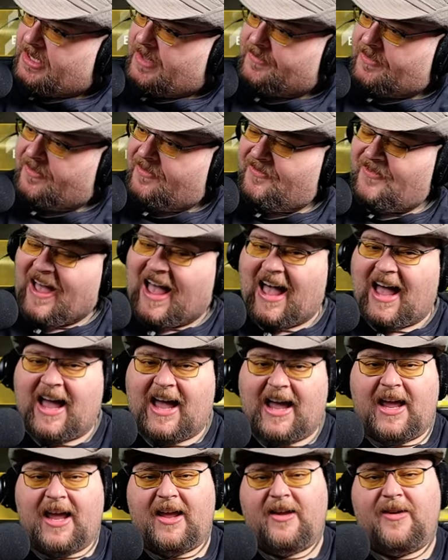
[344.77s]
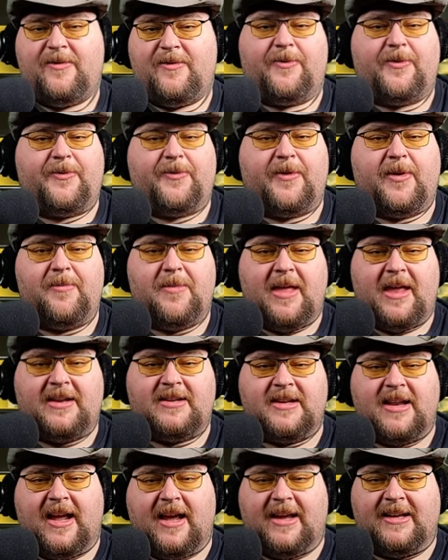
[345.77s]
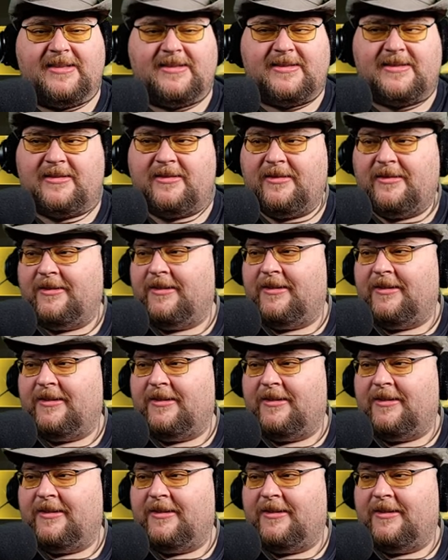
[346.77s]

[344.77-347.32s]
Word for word: level 5 from that. Nice.